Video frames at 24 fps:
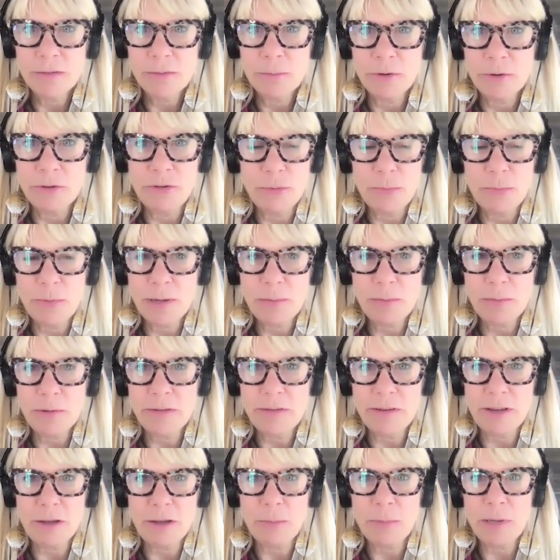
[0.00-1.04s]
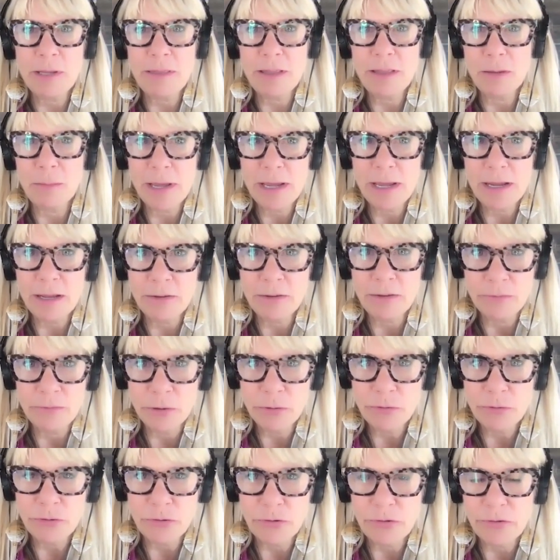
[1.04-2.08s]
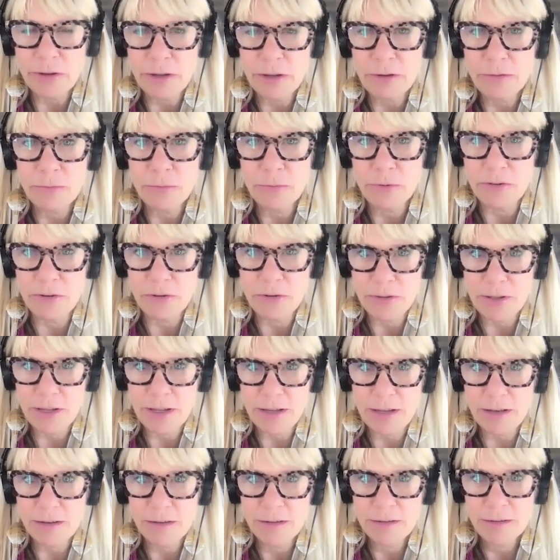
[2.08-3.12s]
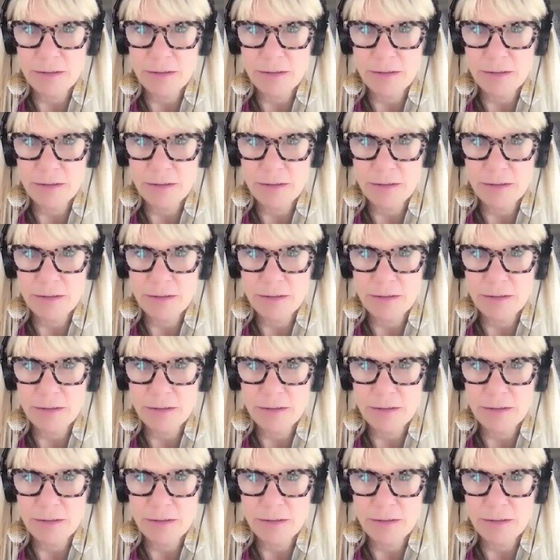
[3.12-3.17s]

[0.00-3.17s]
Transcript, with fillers: would you be able to tell me that my uh, future self would do that.